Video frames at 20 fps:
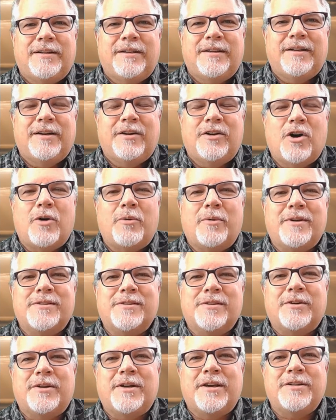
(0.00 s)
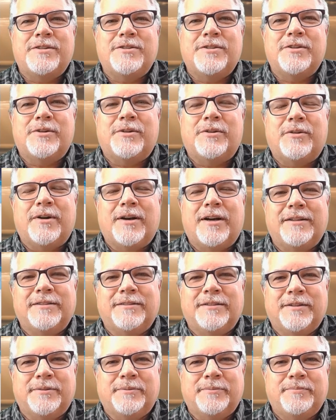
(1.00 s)
and always looking to the
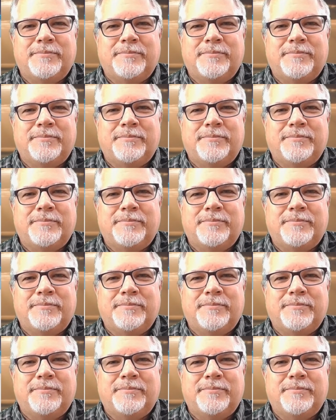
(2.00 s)
horizon